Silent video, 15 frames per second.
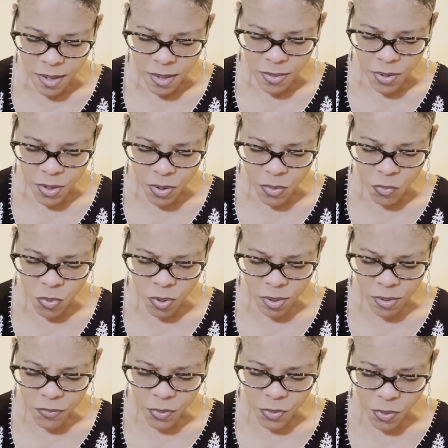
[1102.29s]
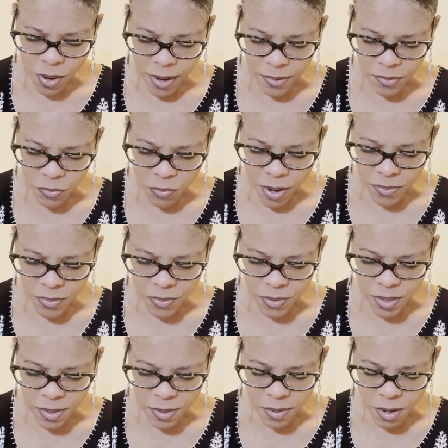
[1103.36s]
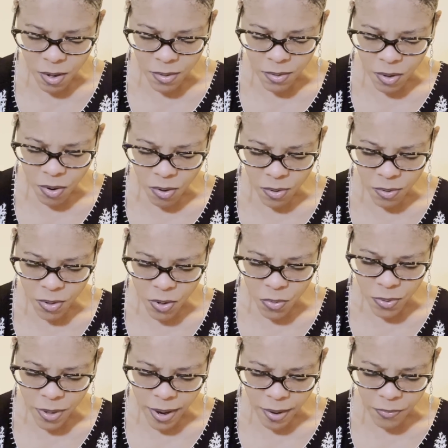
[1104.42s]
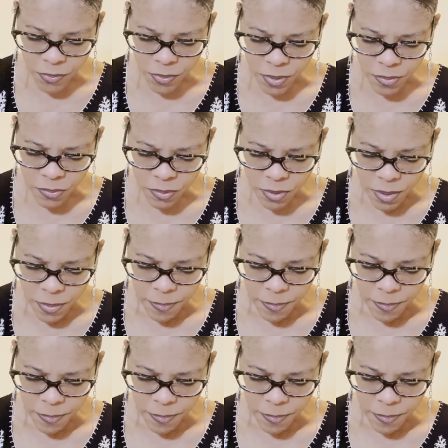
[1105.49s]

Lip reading: the work of Christ rather than on our own efforts.